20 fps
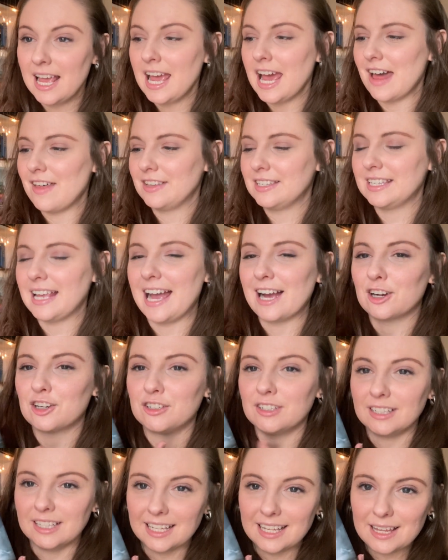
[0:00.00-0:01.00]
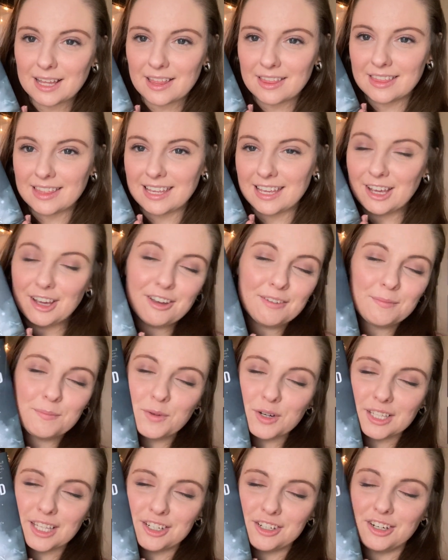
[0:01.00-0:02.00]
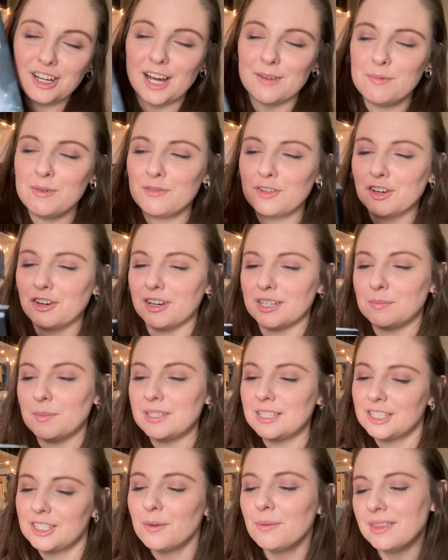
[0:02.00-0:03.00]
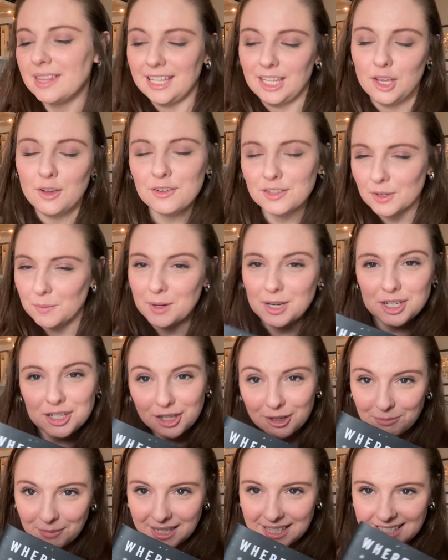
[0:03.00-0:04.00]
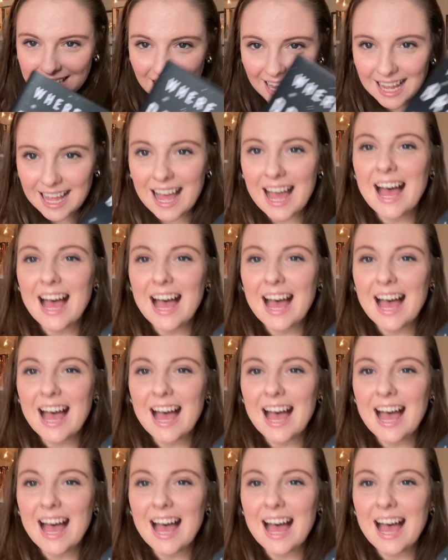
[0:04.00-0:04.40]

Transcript: and this is actually the book that she got me for Christmas, so thank you so much, Teresa.